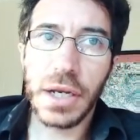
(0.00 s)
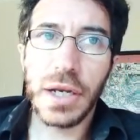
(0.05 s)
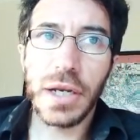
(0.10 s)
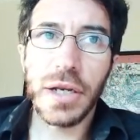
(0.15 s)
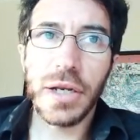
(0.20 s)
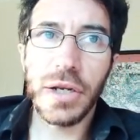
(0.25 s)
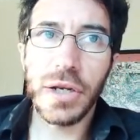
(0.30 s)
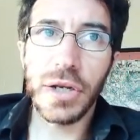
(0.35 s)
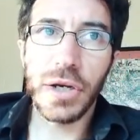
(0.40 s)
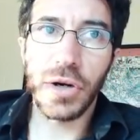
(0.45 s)

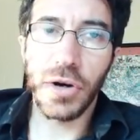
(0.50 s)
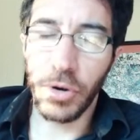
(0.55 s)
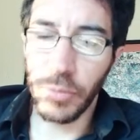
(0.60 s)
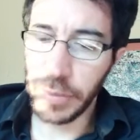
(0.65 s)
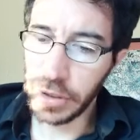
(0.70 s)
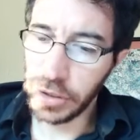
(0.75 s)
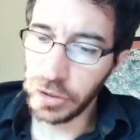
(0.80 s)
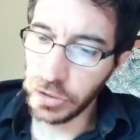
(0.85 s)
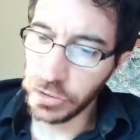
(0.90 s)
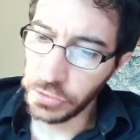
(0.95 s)
No,
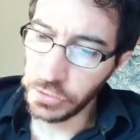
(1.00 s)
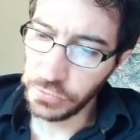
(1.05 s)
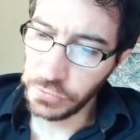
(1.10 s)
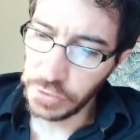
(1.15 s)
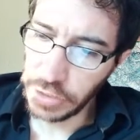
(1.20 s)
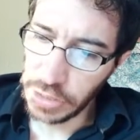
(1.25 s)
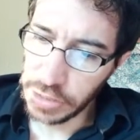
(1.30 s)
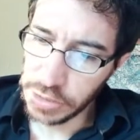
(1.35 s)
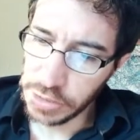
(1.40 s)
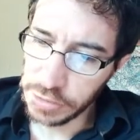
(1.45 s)
because of
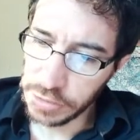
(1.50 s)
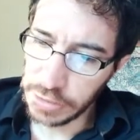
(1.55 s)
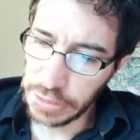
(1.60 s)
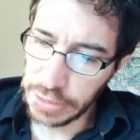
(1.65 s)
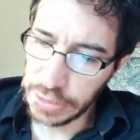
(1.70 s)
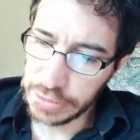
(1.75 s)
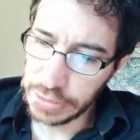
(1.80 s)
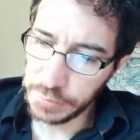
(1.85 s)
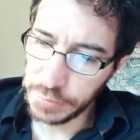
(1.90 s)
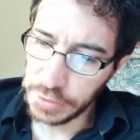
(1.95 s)
this
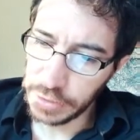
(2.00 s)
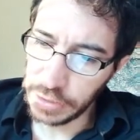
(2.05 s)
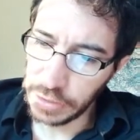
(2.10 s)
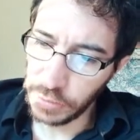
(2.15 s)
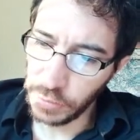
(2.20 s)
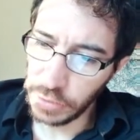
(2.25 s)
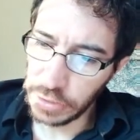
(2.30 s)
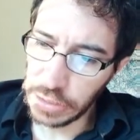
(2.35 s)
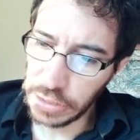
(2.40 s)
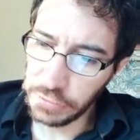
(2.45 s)
line up here,
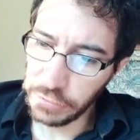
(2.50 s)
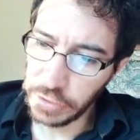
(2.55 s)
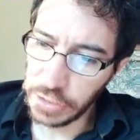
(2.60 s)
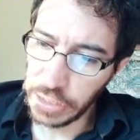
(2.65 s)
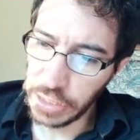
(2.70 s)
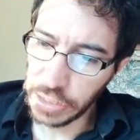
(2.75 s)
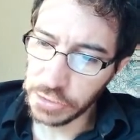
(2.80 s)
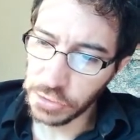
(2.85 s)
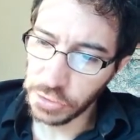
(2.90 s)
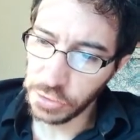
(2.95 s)
whenever
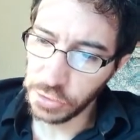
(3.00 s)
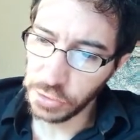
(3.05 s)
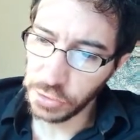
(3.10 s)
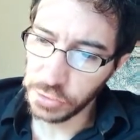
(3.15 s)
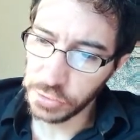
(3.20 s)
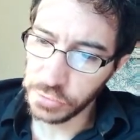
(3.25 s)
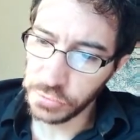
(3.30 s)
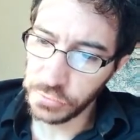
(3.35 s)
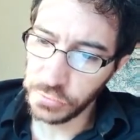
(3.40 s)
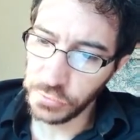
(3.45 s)
x
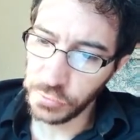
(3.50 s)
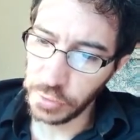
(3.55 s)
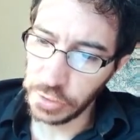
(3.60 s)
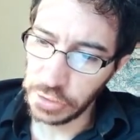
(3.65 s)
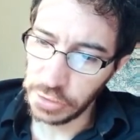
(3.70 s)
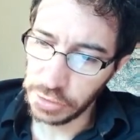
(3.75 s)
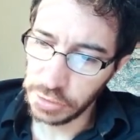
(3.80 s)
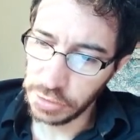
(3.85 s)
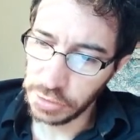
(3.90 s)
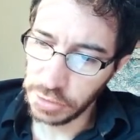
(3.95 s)
occurs free.
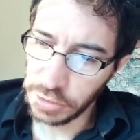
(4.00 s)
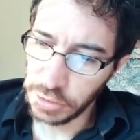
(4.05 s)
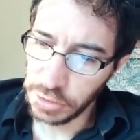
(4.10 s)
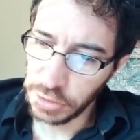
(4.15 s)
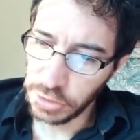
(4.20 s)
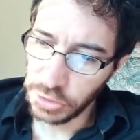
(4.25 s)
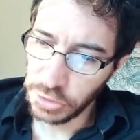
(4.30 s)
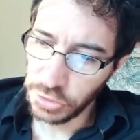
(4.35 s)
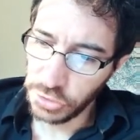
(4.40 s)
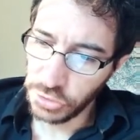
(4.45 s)

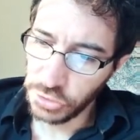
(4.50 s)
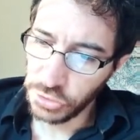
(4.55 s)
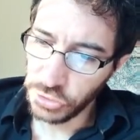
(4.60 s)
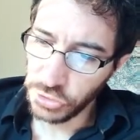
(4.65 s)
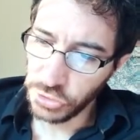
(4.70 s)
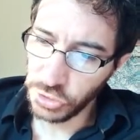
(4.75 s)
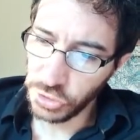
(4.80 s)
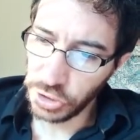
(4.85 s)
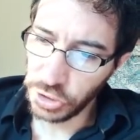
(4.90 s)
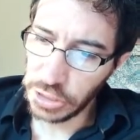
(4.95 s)

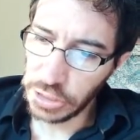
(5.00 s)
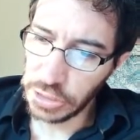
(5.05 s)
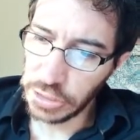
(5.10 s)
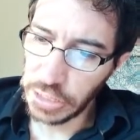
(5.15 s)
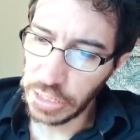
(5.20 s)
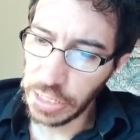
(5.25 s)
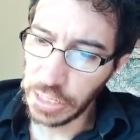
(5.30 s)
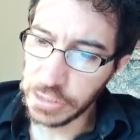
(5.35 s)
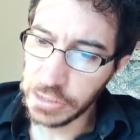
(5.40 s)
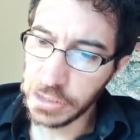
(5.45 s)
So here
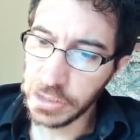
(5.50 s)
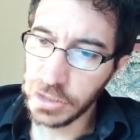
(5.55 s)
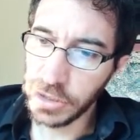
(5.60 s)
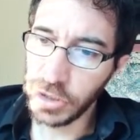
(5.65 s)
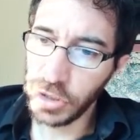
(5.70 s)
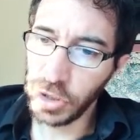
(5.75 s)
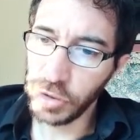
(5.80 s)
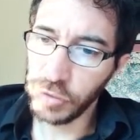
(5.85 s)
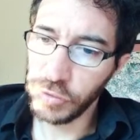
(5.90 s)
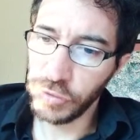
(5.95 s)
x is
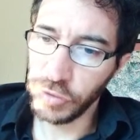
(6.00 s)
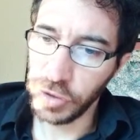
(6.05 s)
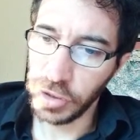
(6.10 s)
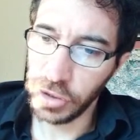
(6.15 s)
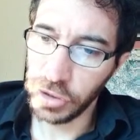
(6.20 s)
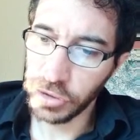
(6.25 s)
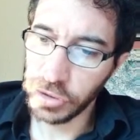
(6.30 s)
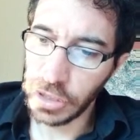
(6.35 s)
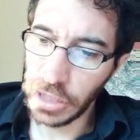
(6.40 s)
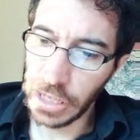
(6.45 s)
not free
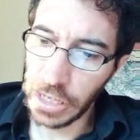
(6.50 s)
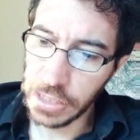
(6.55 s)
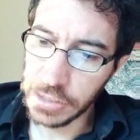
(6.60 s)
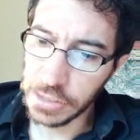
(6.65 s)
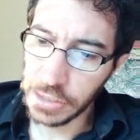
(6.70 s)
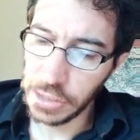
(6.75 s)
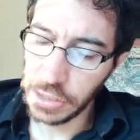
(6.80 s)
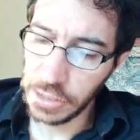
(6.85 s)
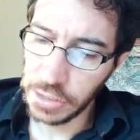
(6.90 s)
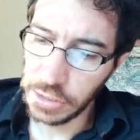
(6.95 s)
because x
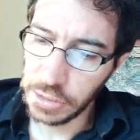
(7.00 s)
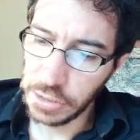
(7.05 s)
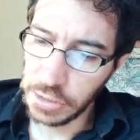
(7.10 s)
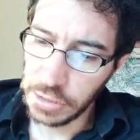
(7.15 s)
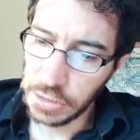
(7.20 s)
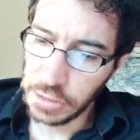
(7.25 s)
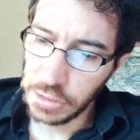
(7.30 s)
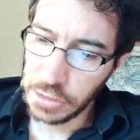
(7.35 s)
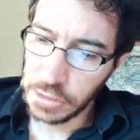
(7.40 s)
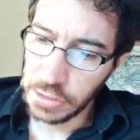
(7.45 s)
here
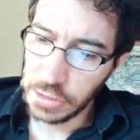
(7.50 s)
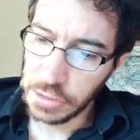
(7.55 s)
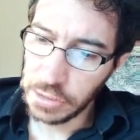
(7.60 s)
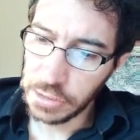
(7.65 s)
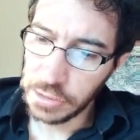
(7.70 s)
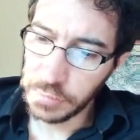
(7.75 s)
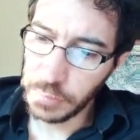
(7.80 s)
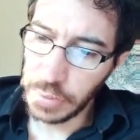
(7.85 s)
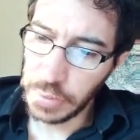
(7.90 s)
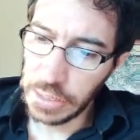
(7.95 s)

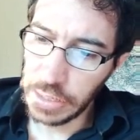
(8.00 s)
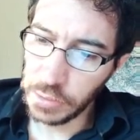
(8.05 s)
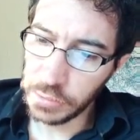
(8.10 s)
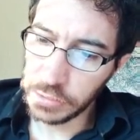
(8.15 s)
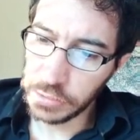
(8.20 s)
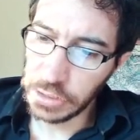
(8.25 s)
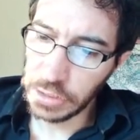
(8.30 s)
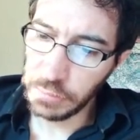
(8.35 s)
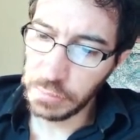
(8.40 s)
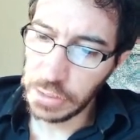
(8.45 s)
is
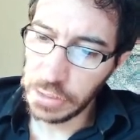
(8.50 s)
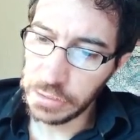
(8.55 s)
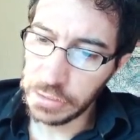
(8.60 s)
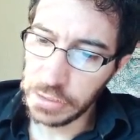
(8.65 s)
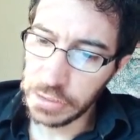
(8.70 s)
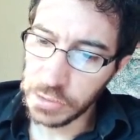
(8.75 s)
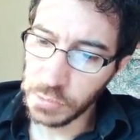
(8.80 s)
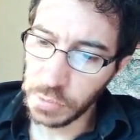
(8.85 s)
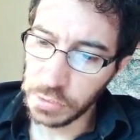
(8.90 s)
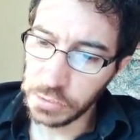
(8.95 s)
bounded by
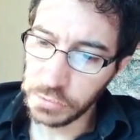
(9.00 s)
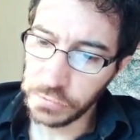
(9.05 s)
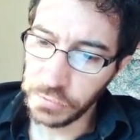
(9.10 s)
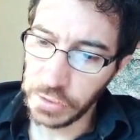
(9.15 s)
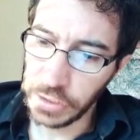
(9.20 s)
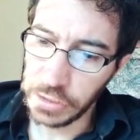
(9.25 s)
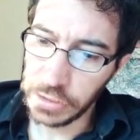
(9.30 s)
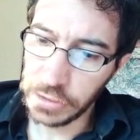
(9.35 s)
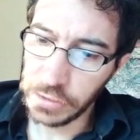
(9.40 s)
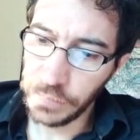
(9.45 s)
this
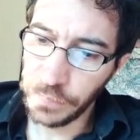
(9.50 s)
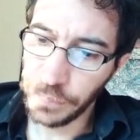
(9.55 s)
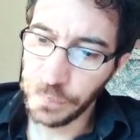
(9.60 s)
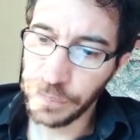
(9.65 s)
quantifier.